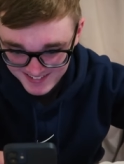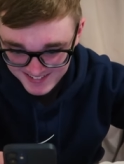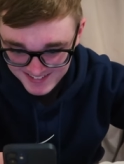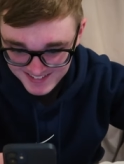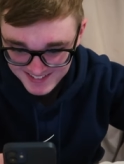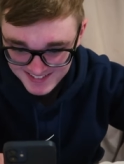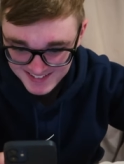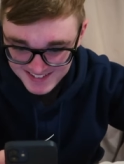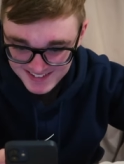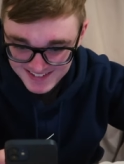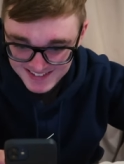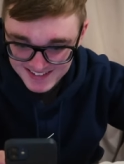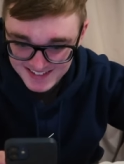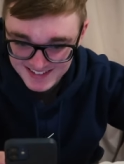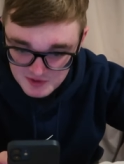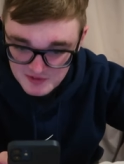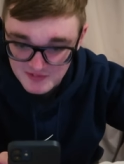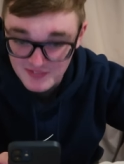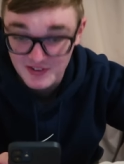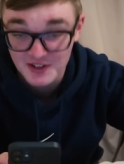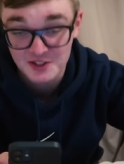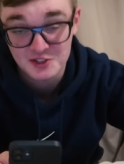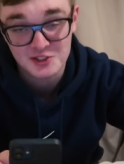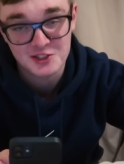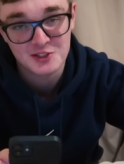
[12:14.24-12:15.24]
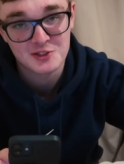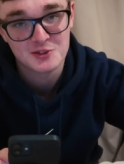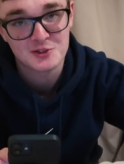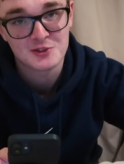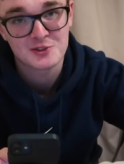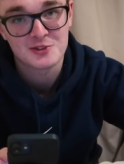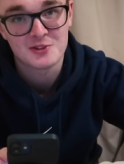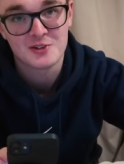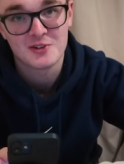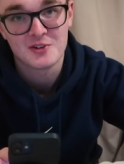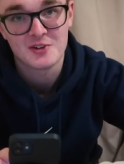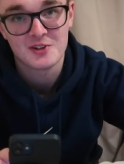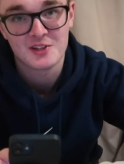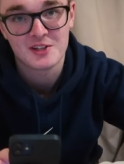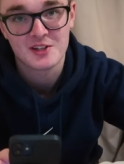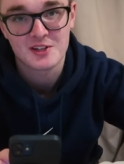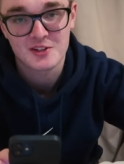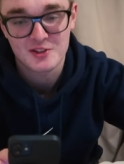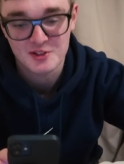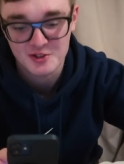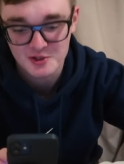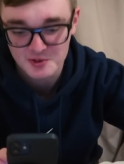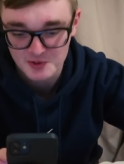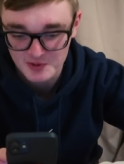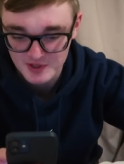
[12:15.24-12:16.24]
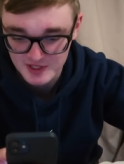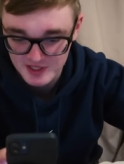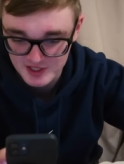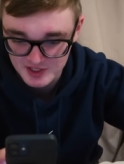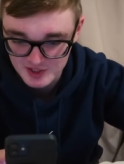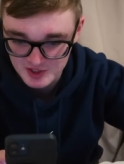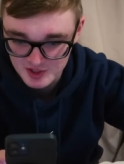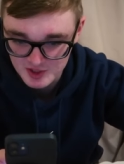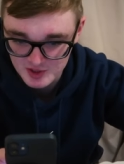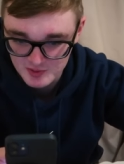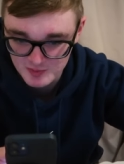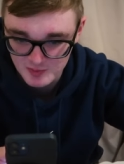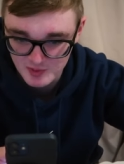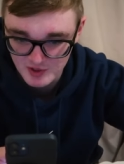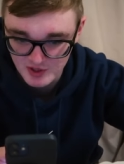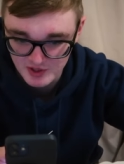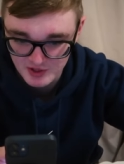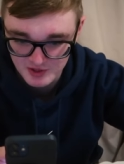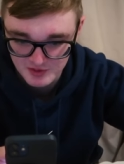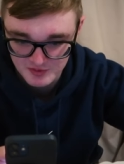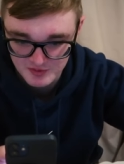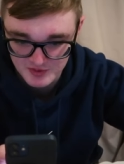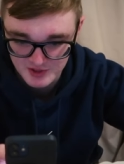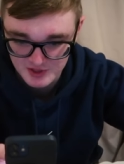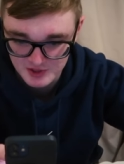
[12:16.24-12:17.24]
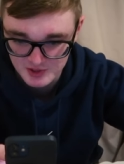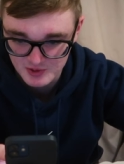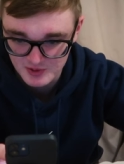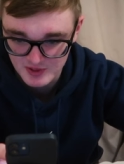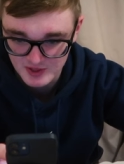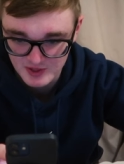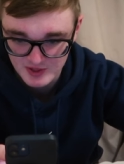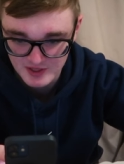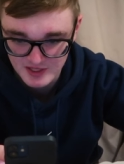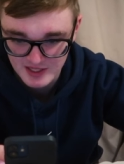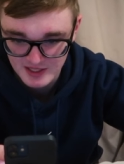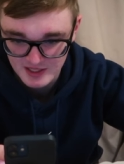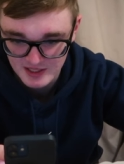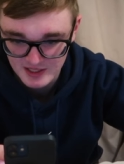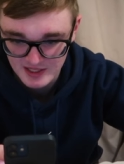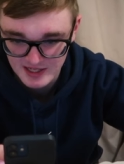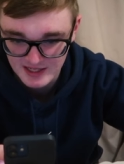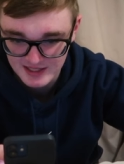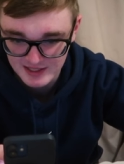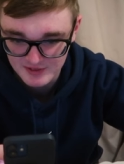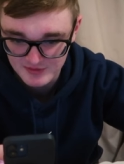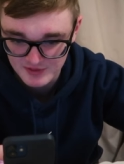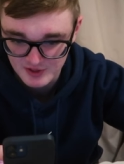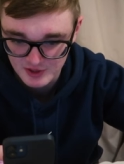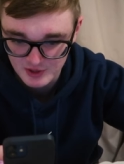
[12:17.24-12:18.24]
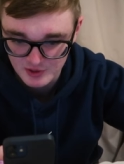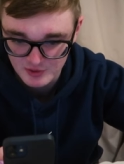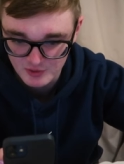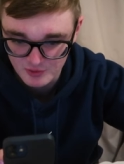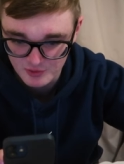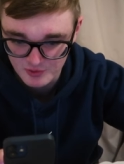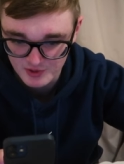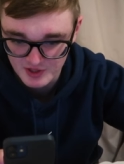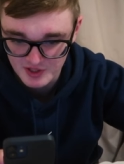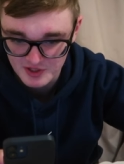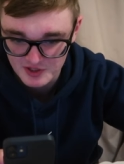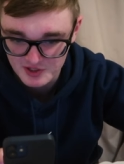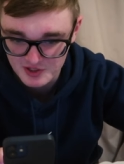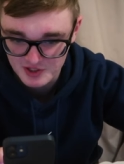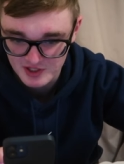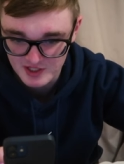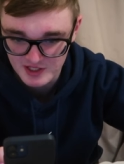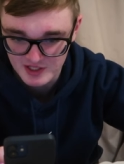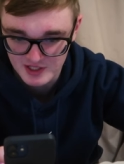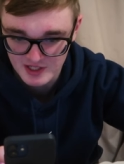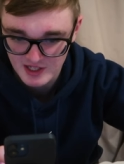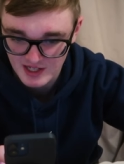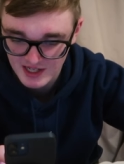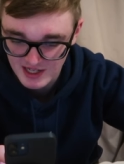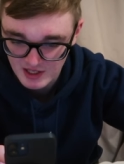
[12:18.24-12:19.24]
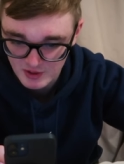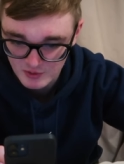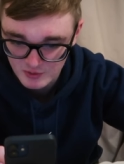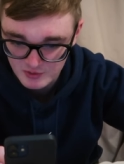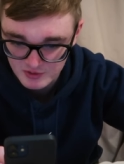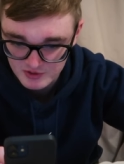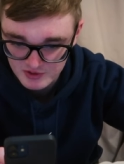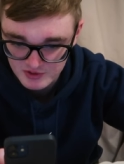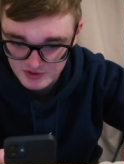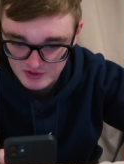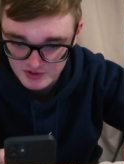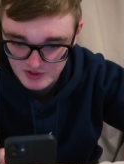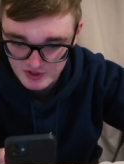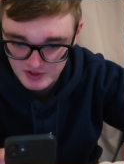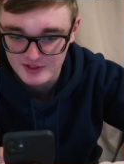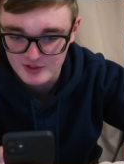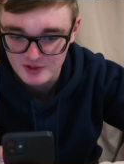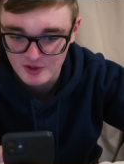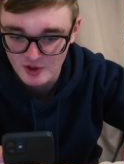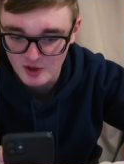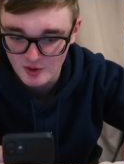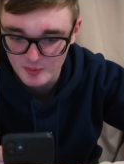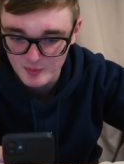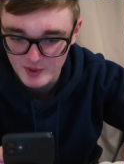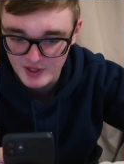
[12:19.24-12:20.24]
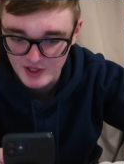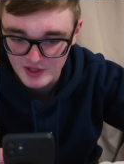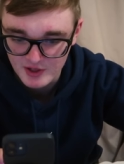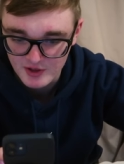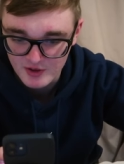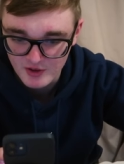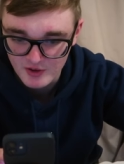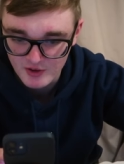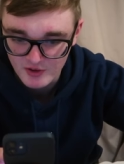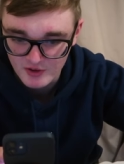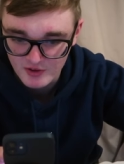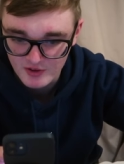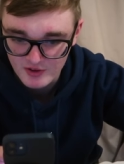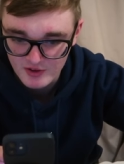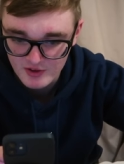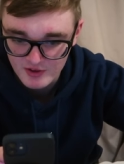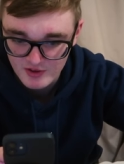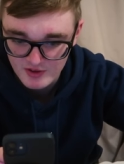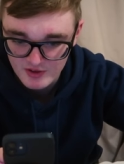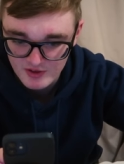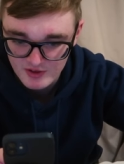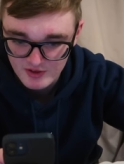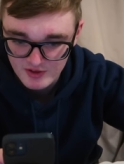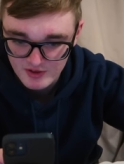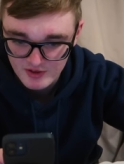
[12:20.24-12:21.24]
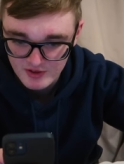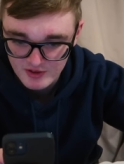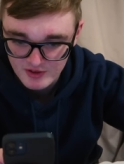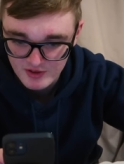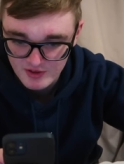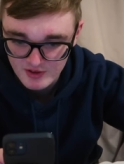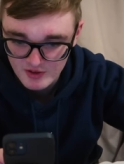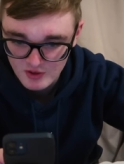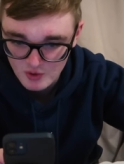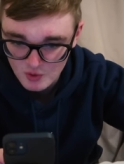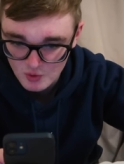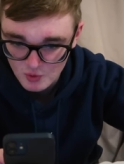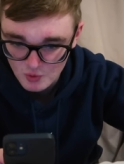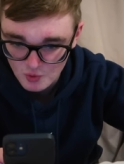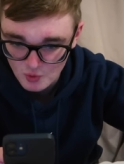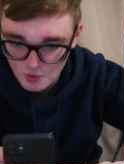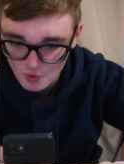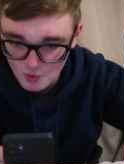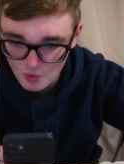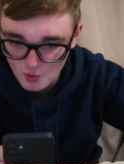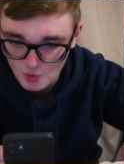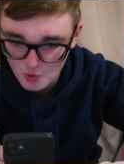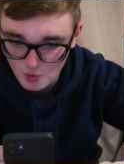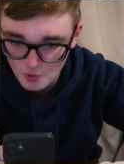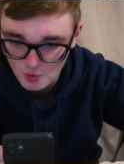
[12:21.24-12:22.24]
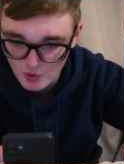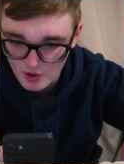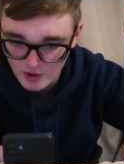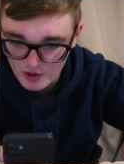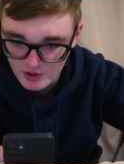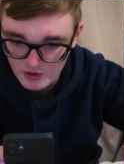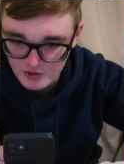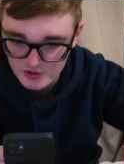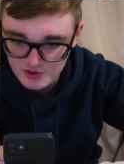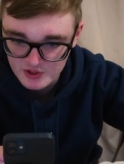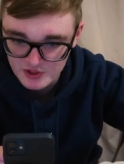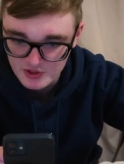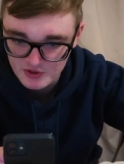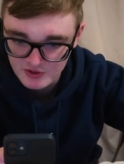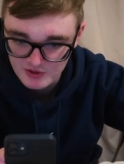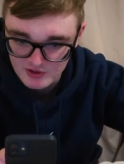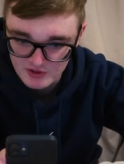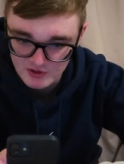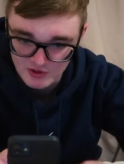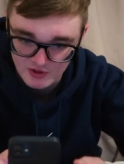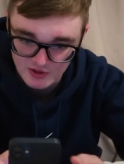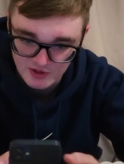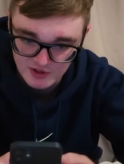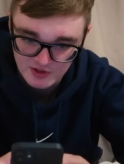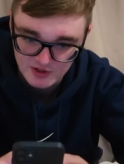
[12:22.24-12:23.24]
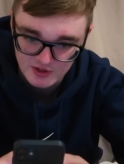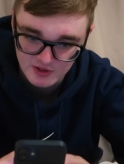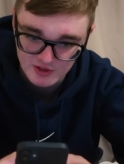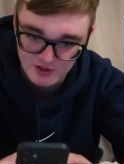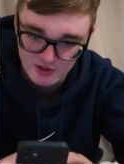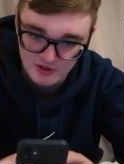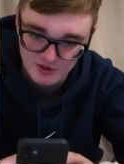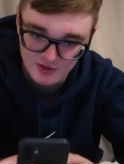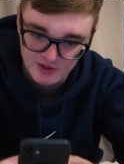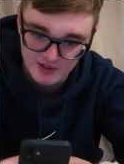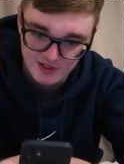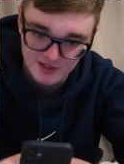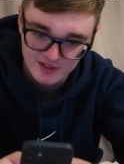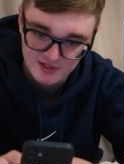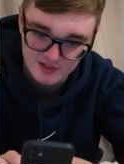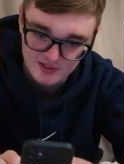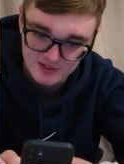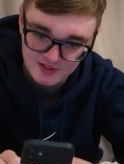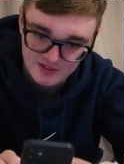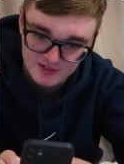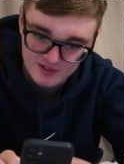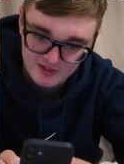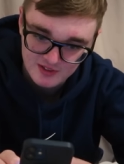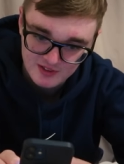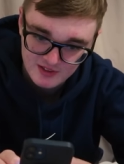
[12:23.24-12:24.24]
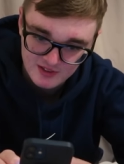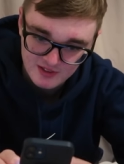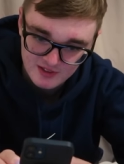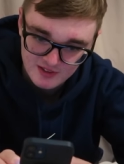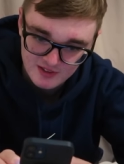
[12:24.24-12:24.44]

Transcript: to fair, she does like the Grinch, but I don't think she'll own anything Grinchy in her house. It's gotta be a gonk. Ooh, I know she does like lights.